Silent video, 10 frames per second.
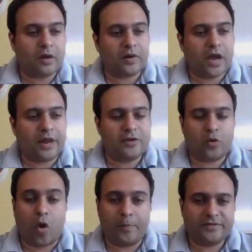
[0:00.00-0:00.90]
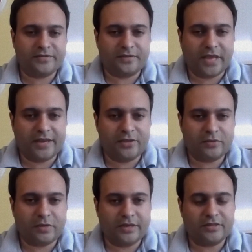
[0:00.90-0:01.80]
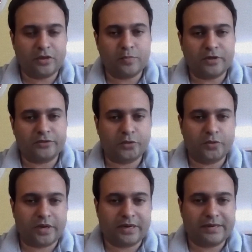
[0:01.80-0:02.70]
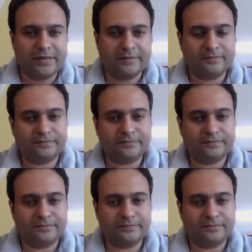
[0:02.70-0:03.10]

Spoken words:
Regarding your hobbies, sir, anything you pursue currently?